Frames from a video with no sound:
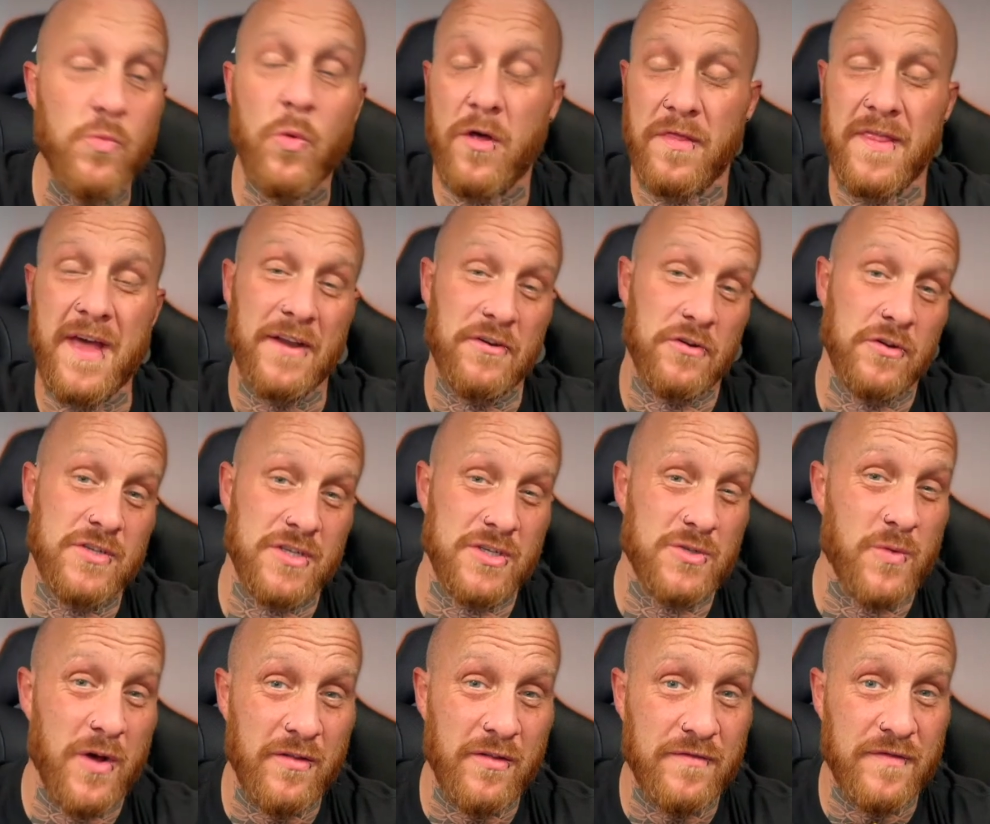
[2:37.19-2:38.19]
What that does as
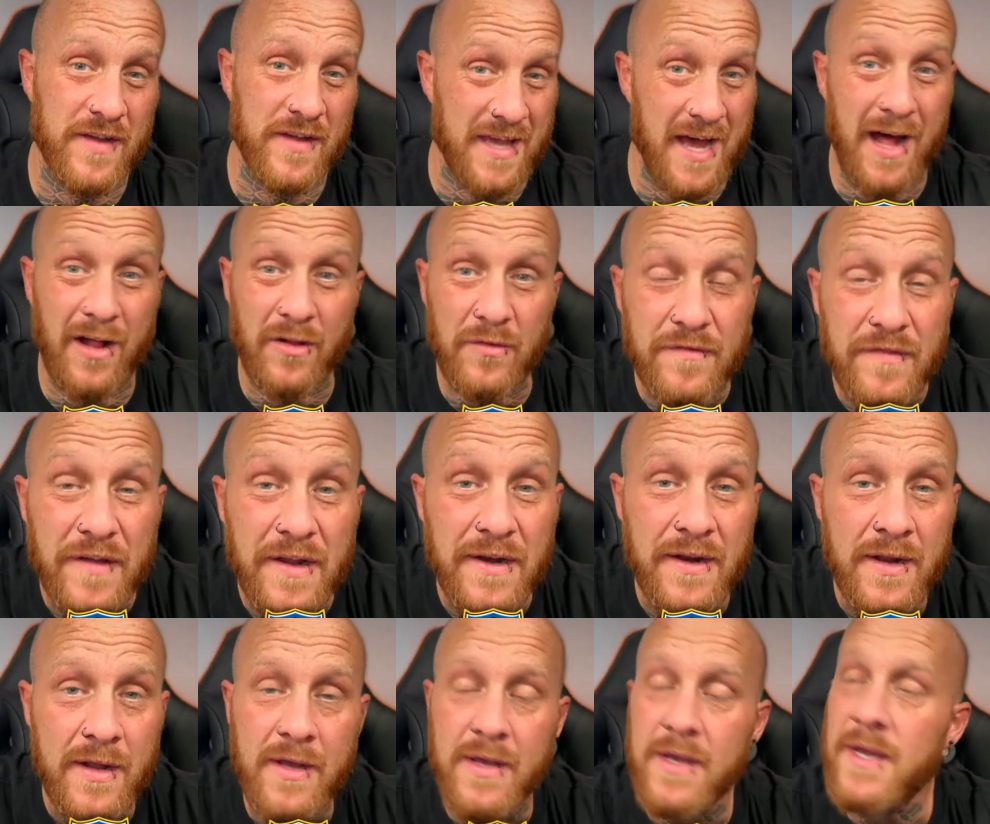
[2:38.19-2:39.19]
well for
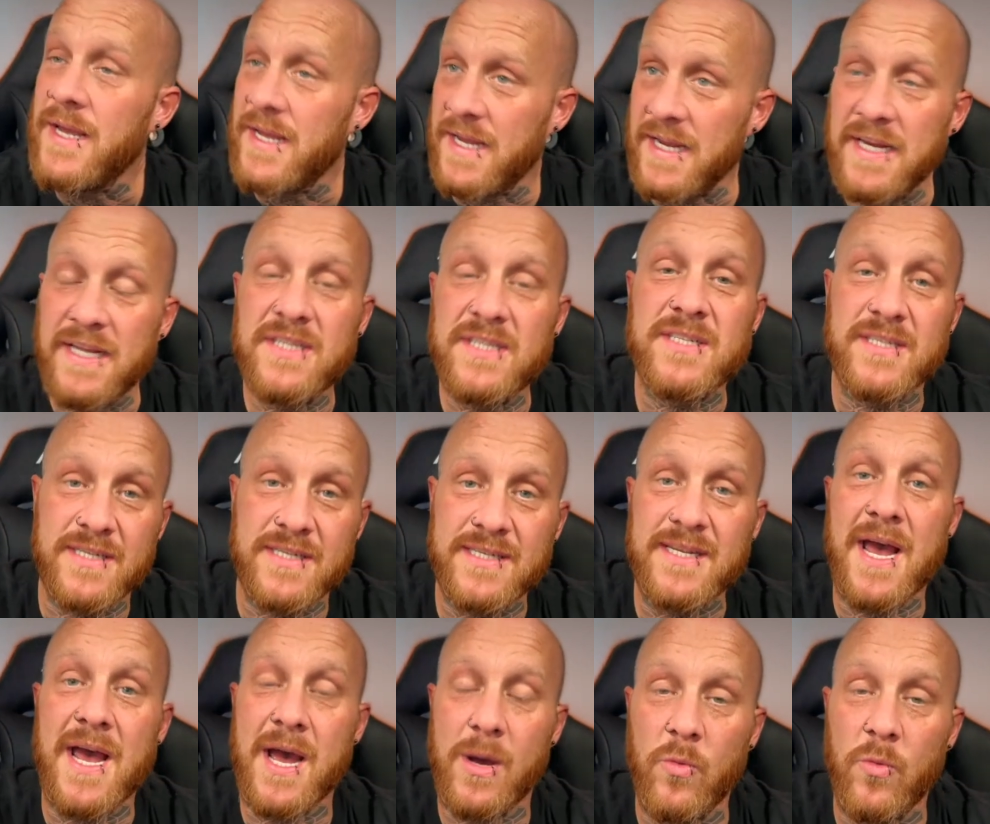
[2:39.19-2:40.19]
Calvin, he needs to
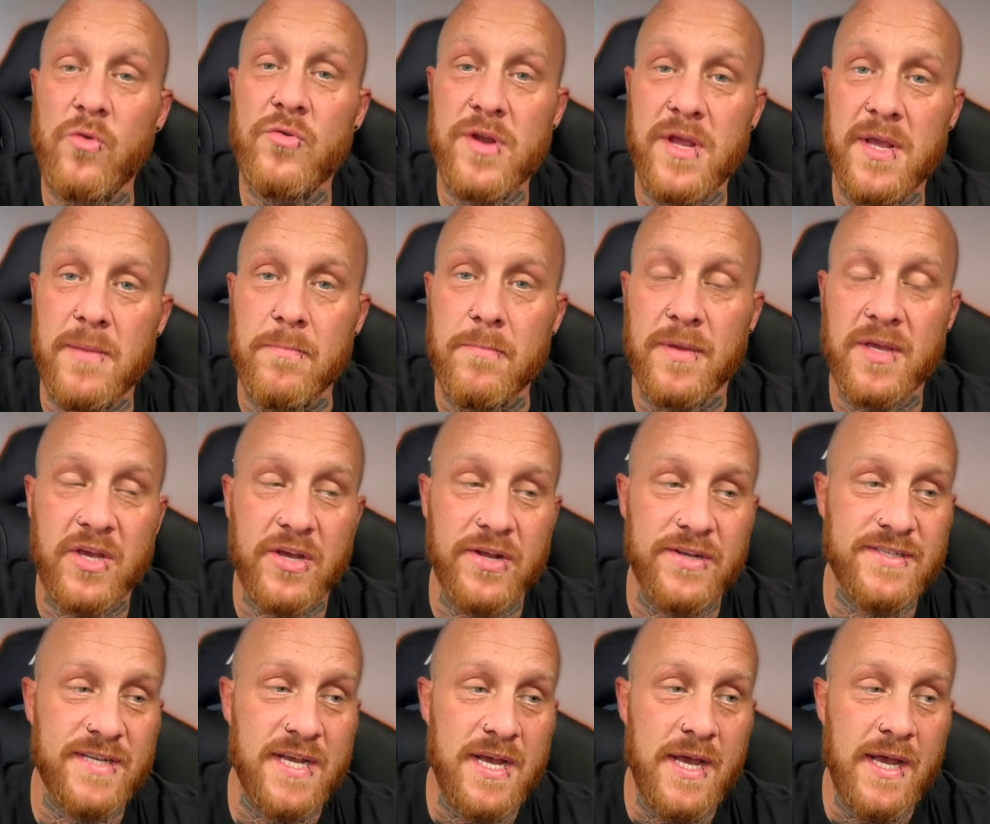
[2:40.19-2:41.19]
start worrying,
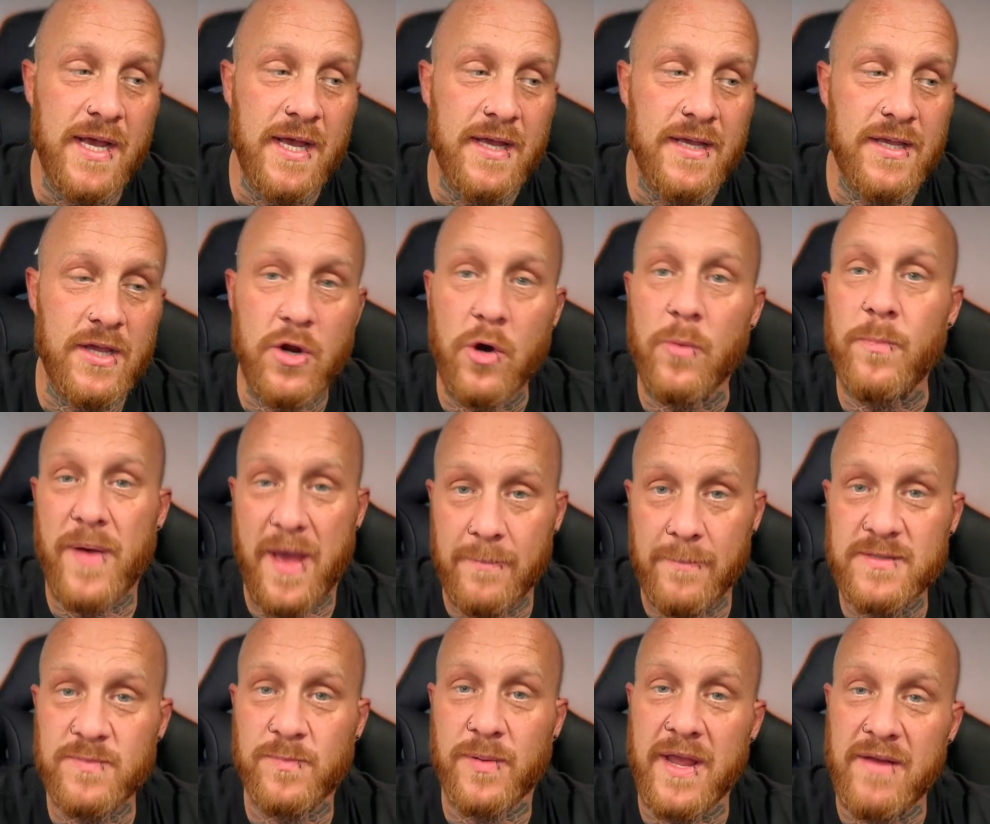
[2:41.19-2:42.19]
because, you know,
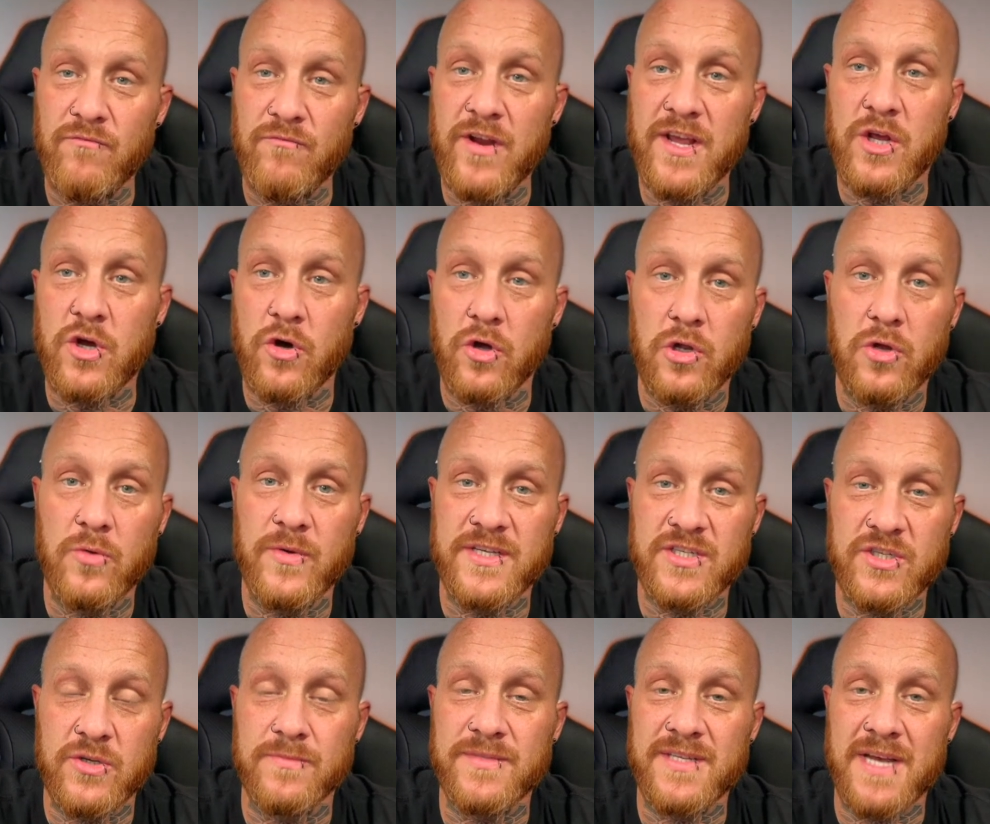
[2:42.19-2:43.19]
Pep's playing Rico Lewis
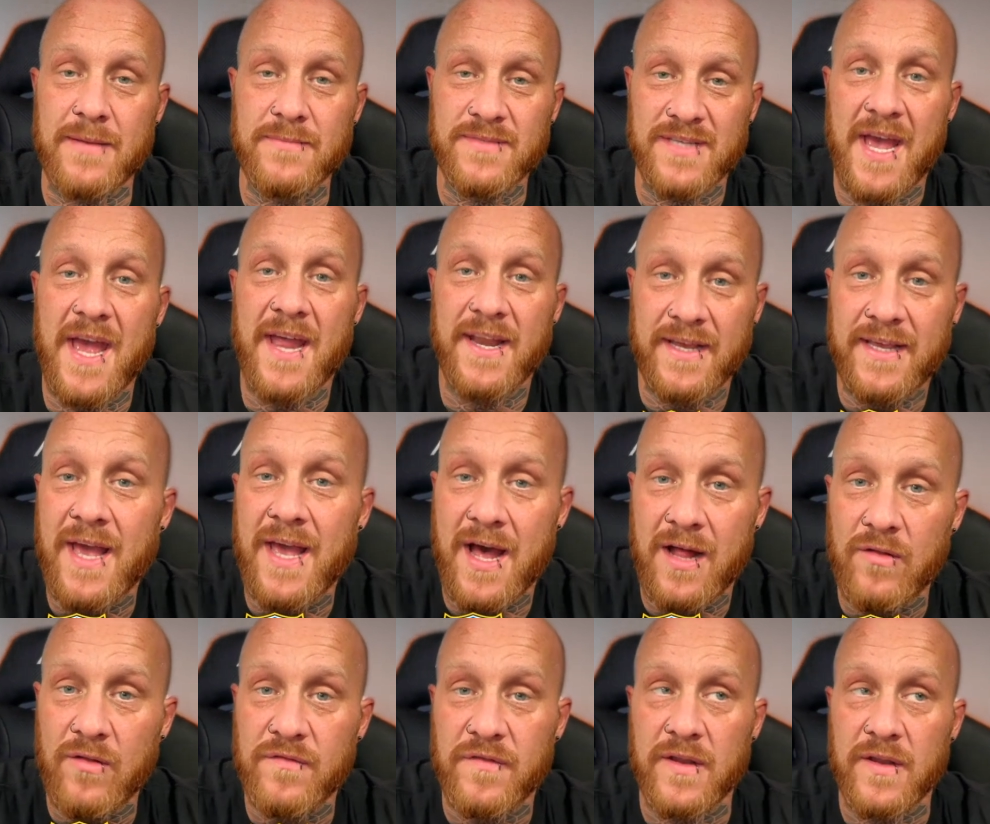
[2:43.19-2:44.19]
sometimes ahead of
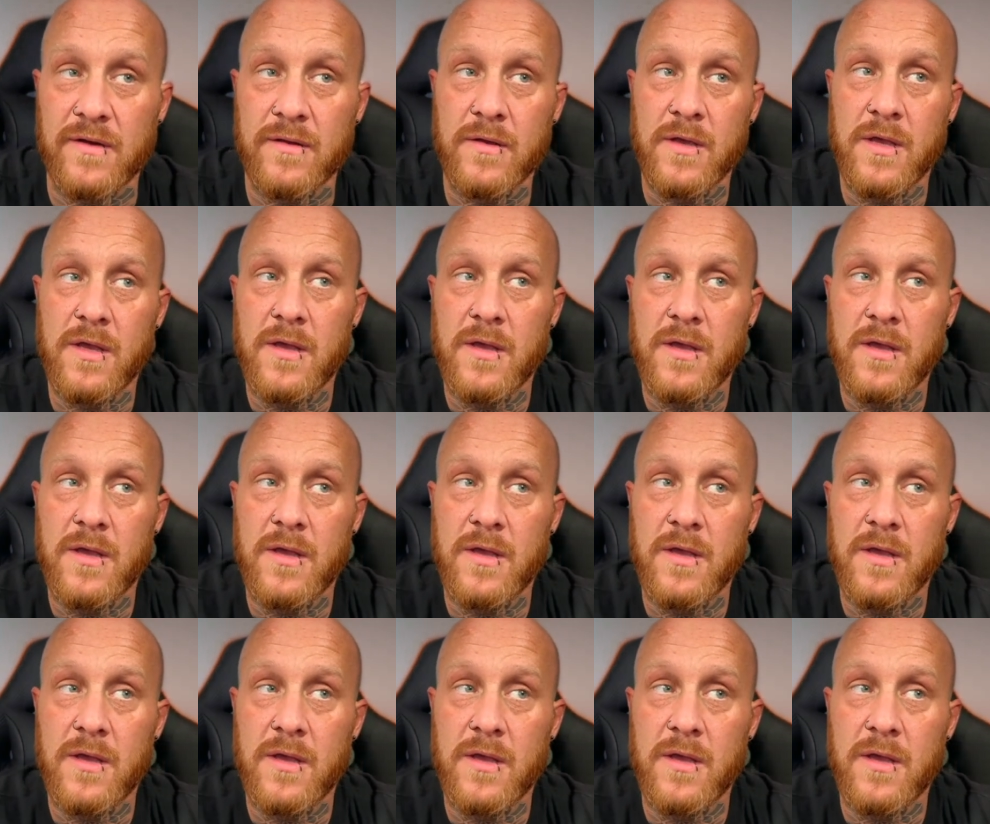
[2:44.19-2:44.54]
Calvin.